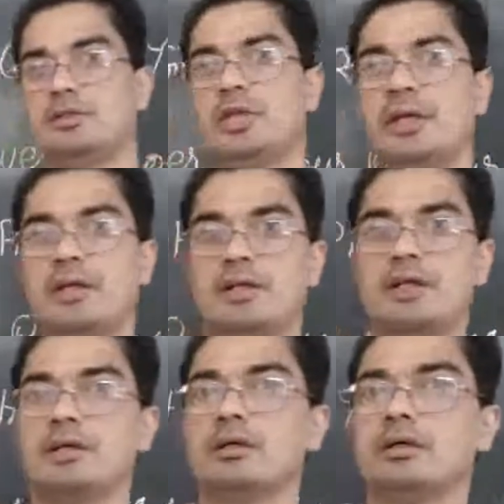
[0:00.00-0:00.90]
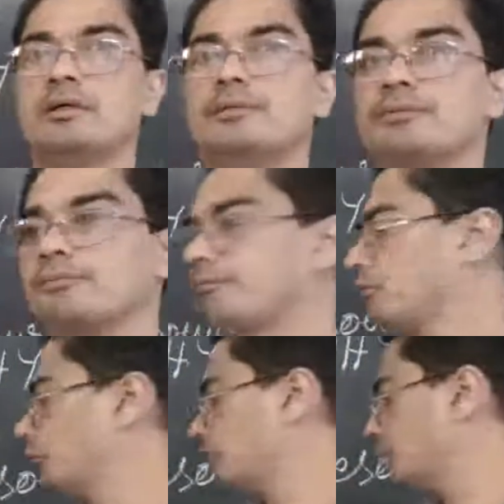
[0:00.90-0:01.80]
They are
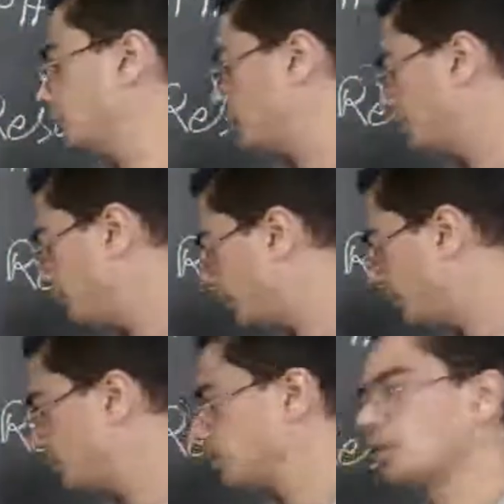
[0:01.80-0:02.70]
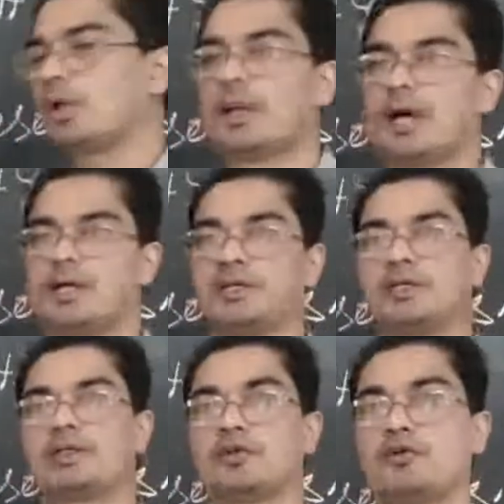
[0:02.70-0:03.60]
the different
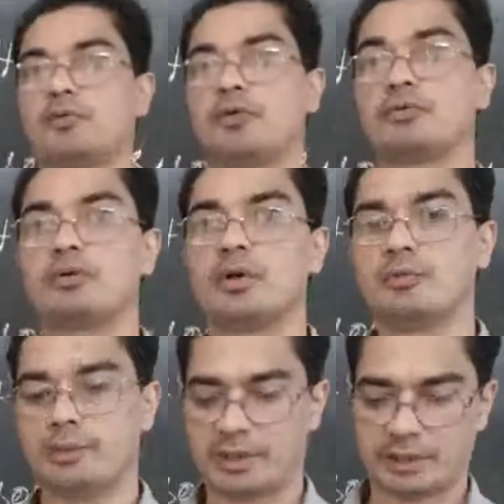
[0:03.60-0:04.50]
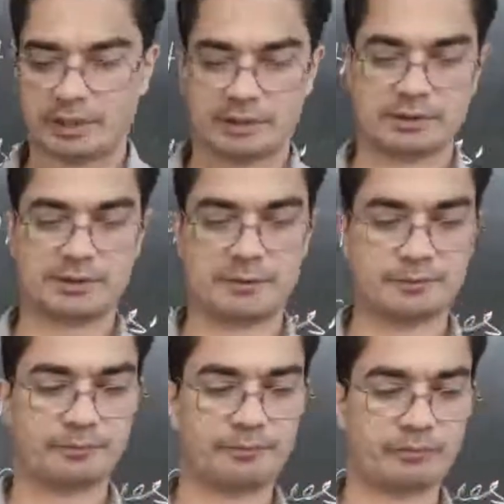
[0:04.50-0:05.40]
another group of
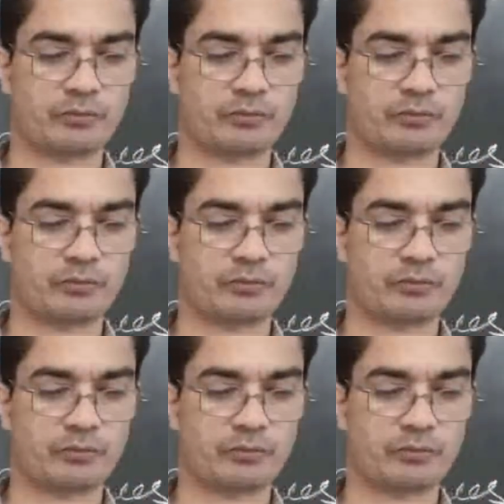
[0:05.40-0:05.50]
minerals.